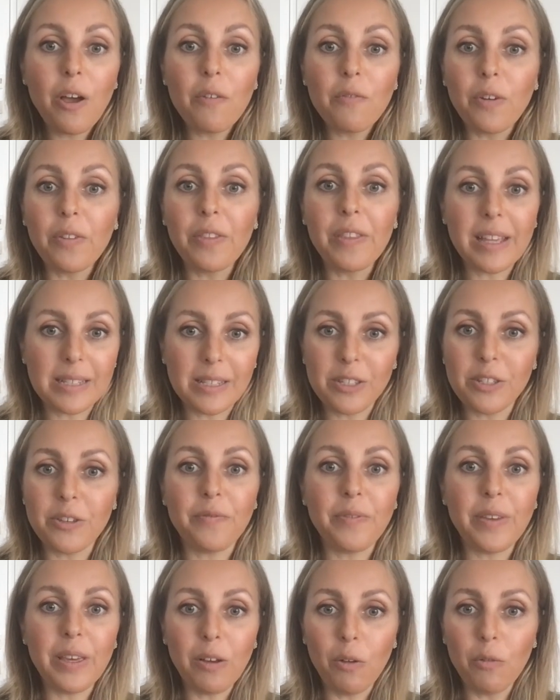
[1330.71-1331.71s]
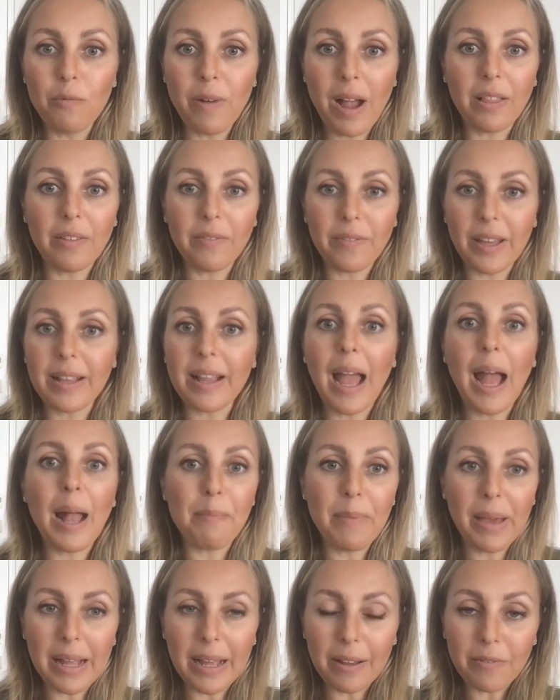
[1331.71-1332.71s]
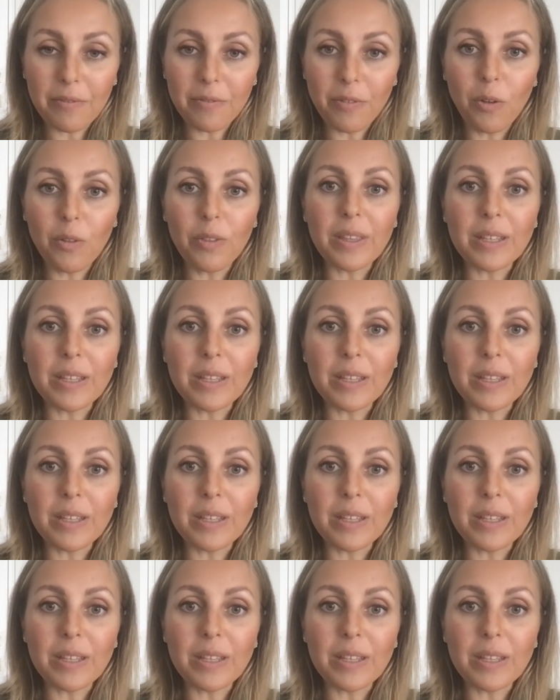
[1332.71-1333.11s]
for this to feel relevant and meaningful.